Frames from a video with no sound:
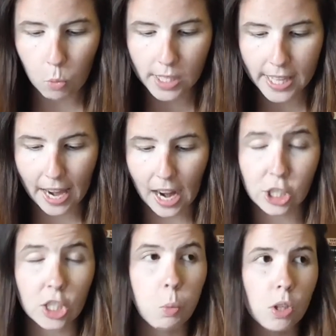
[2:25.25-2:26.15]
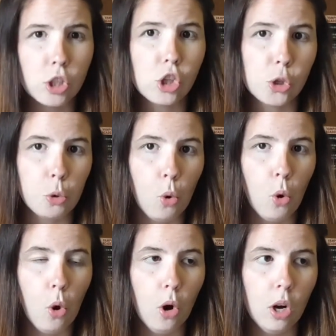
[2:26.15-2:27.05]
was that I just wasn't
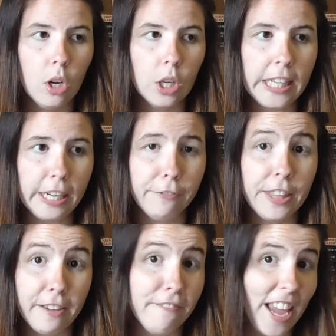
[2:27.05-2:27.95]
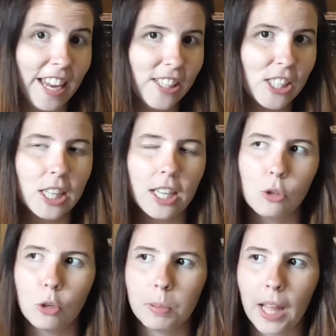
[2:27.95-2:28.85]
sure if the event that
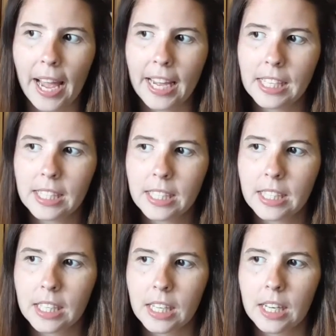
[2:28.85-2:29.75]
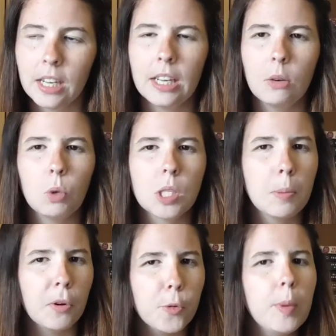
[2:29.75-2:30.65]
took place was
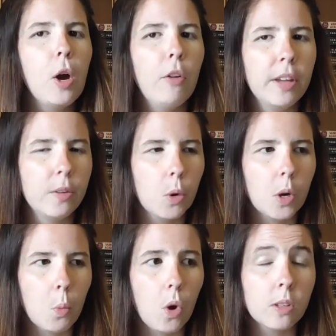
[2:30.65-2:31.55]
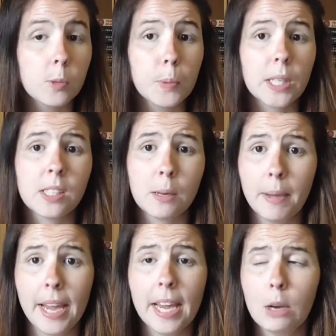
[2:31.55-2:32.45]
supposed to be obvious what it was, because to
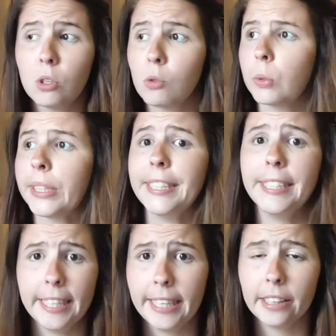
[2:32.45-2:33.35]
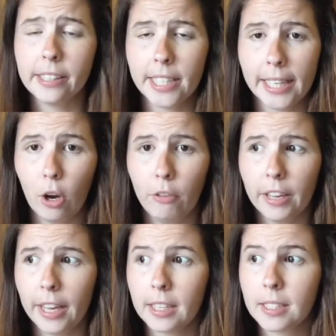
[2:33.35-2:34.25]
me it was ridiculously
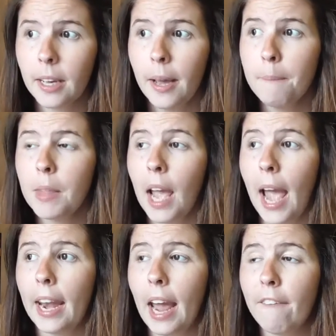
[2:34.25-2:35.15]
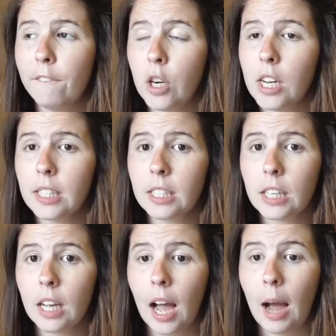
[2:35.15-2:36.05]
obvious. And at
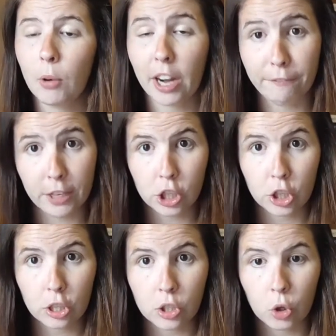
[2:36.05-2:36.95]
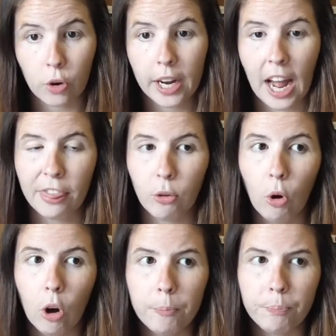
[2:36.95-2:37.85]
first, when I finished the story, I
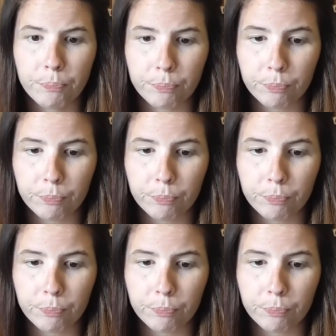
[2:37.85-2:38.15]
thought,